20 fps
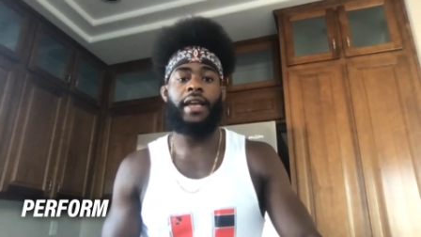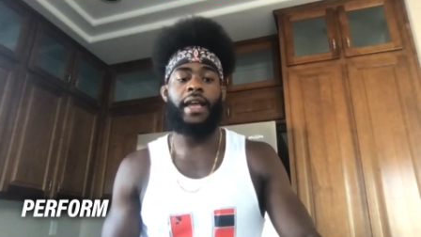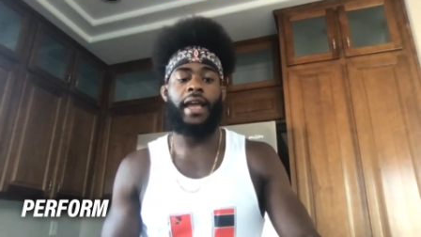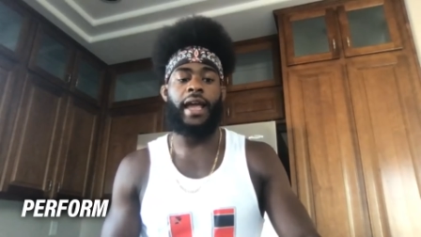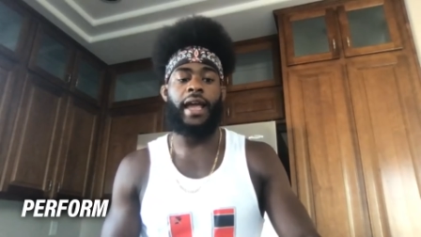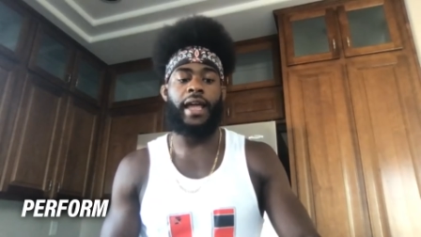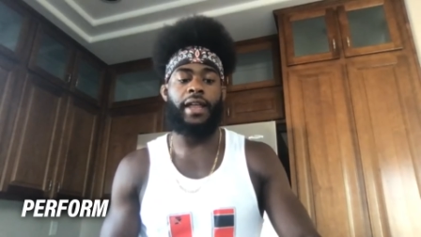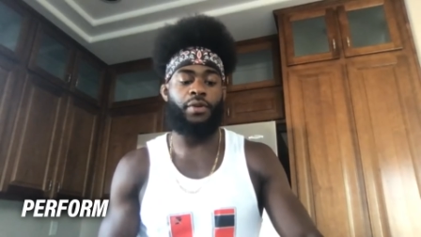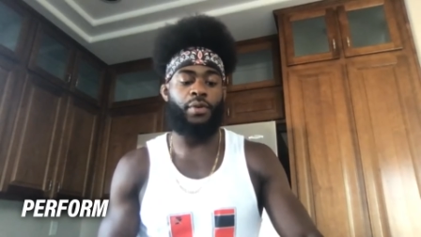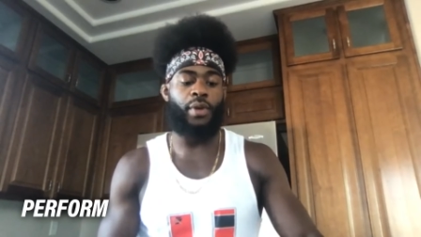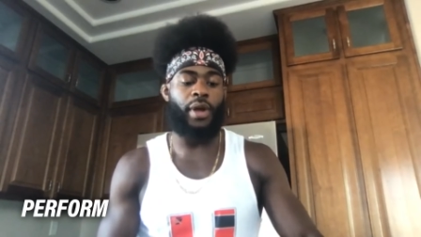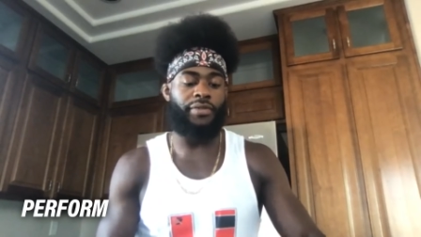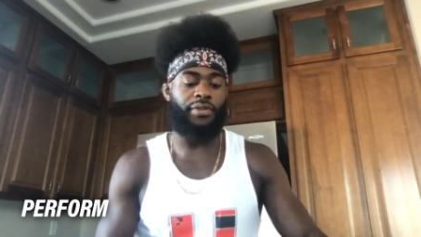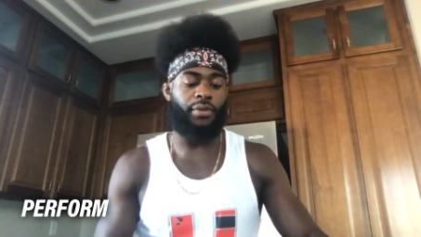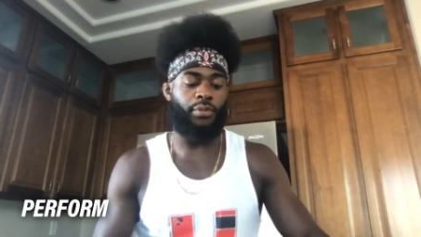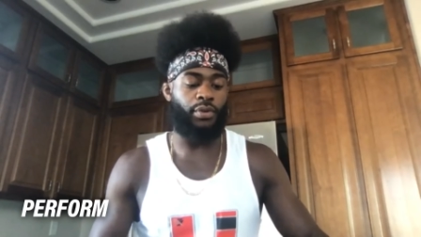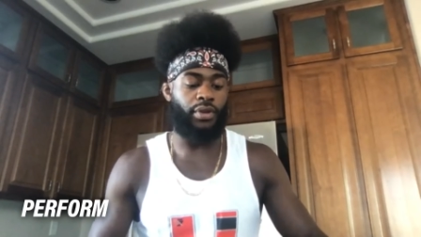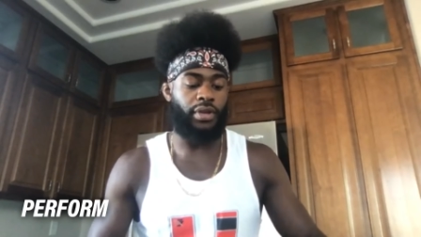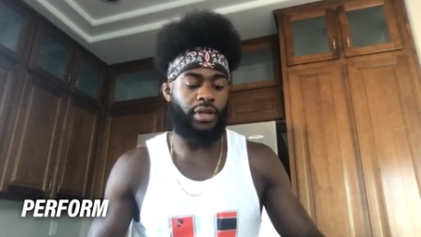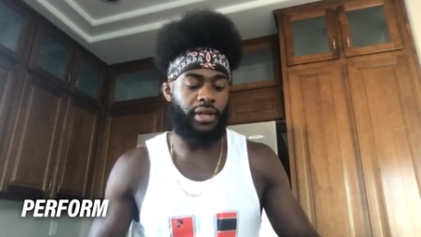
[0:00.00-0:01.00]
And you have to
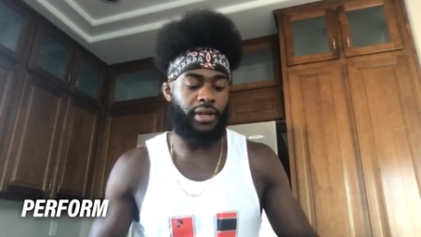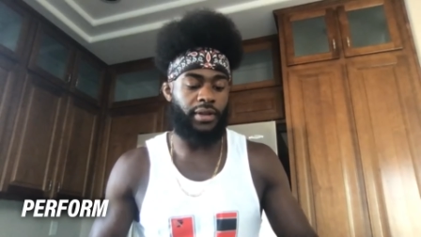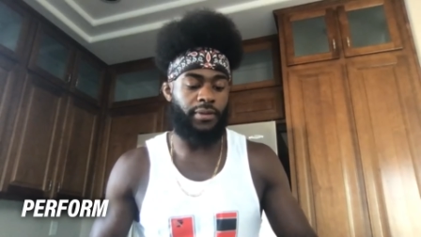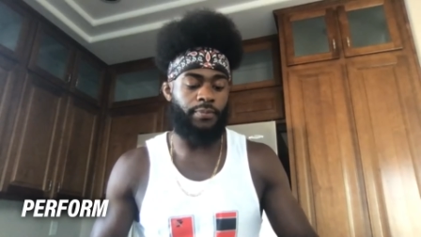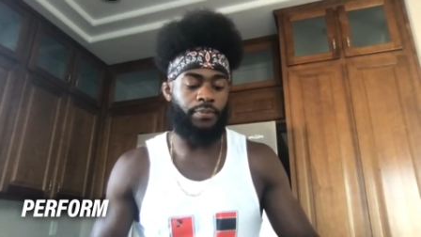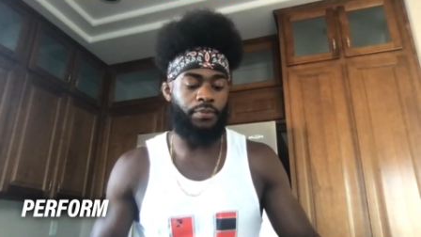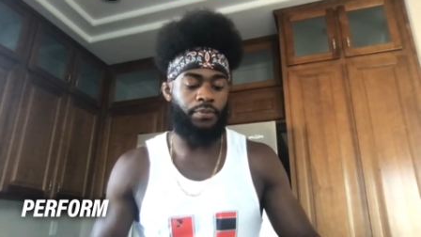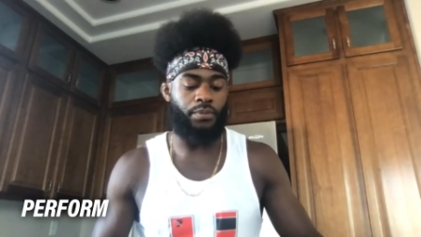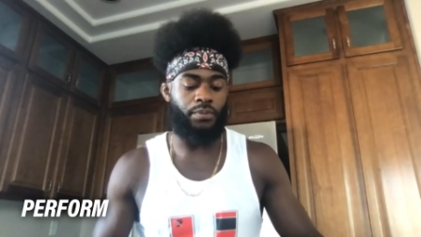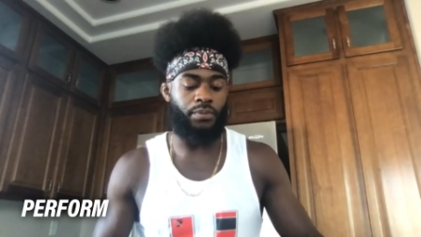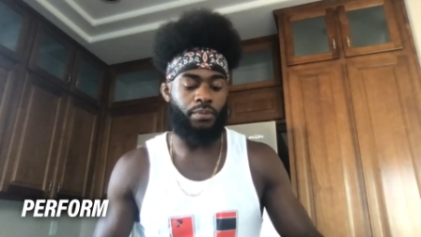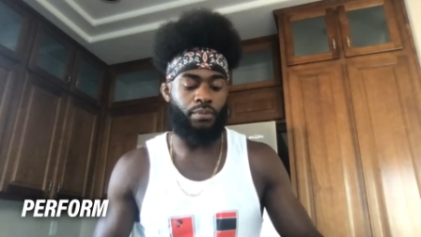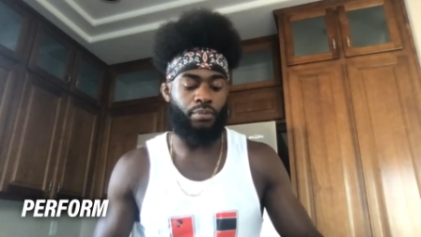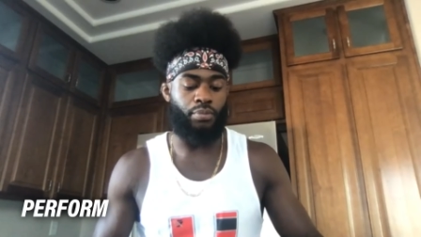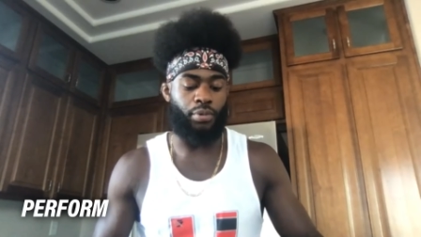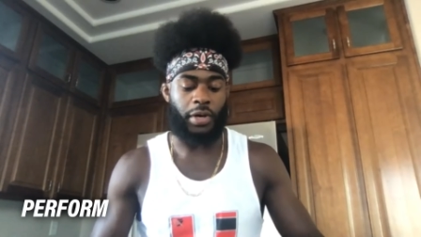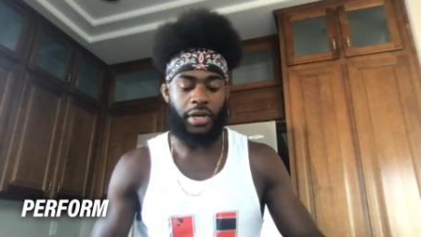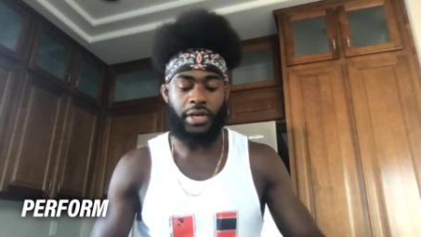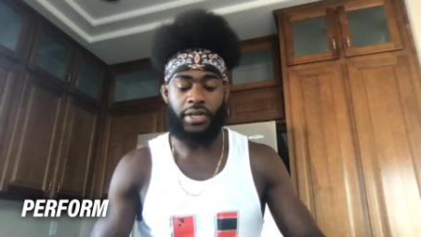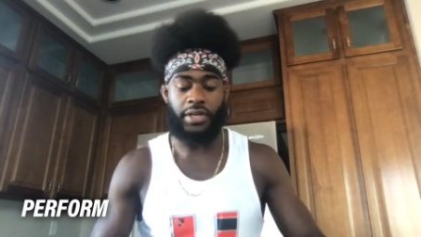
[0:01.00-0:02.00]
really
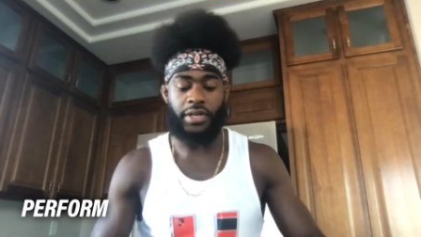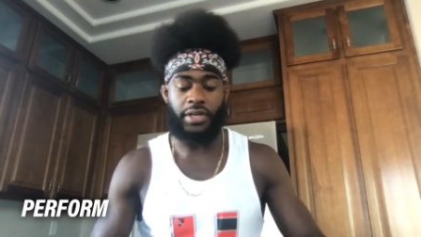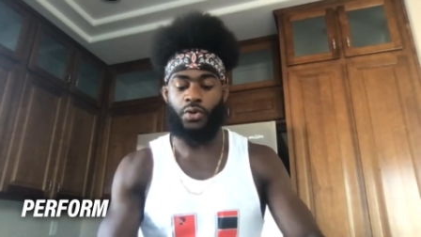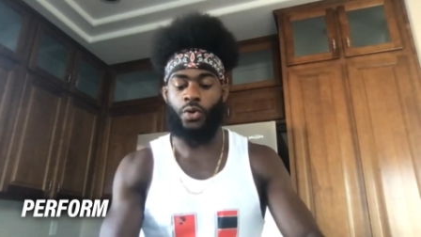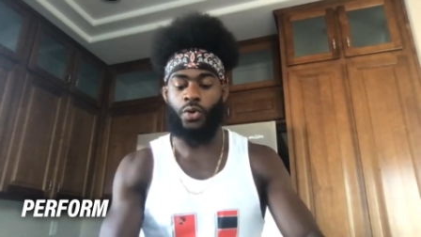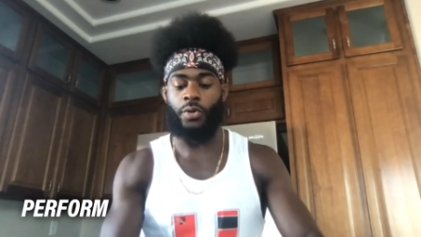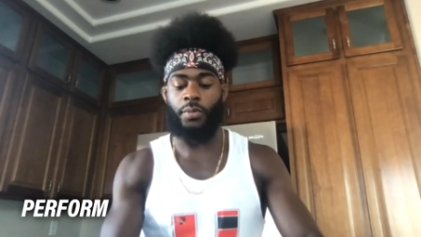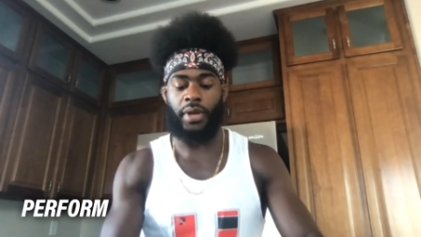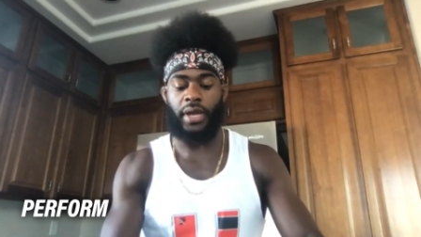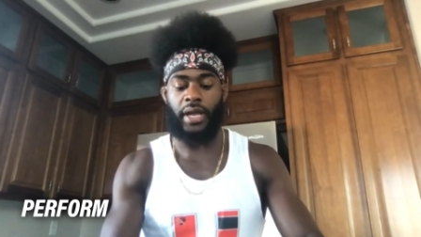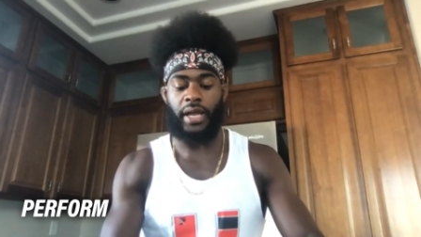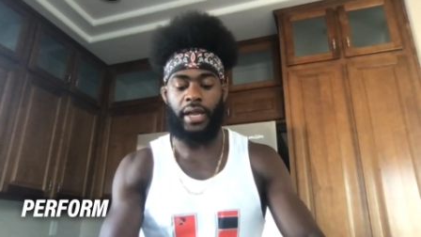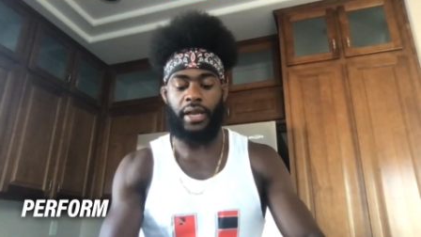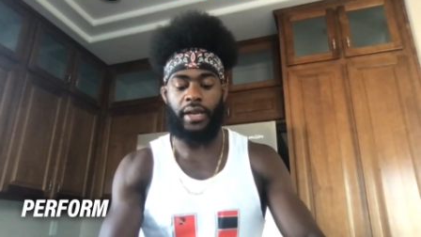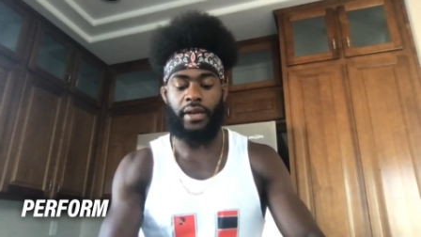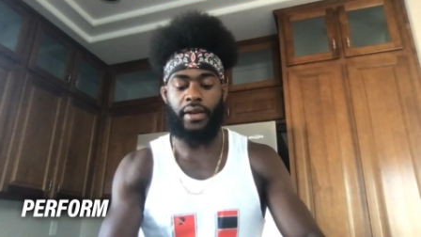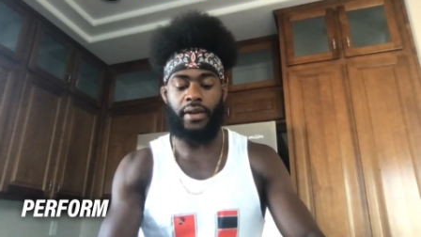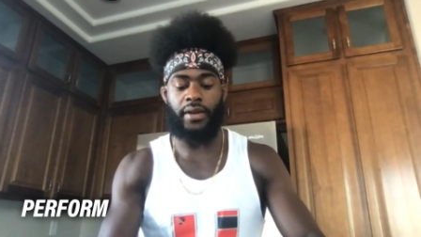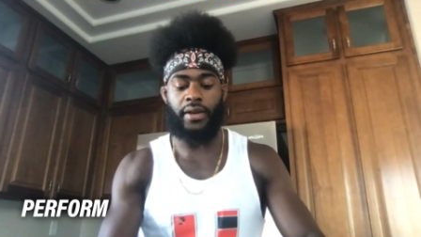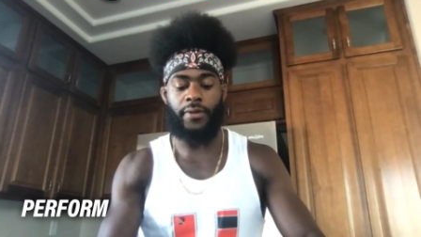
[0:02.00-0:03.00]
brainstorm and